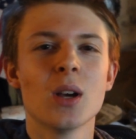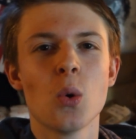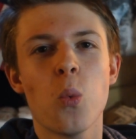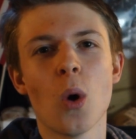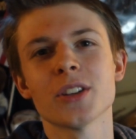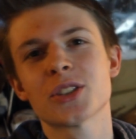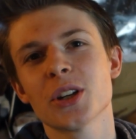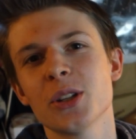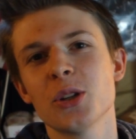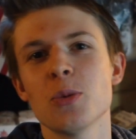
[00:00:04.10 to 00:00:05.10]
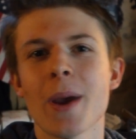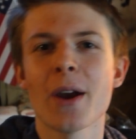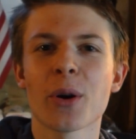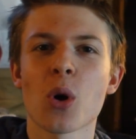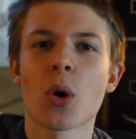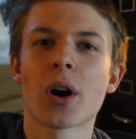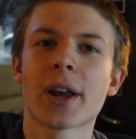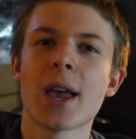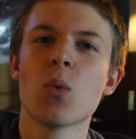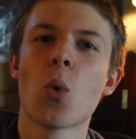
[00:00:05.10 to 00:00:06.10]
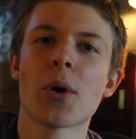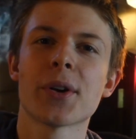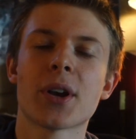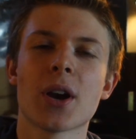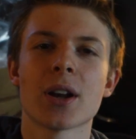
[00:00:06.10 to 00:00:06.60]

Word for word: What's good YouTube? Erik or Arcade Warrior here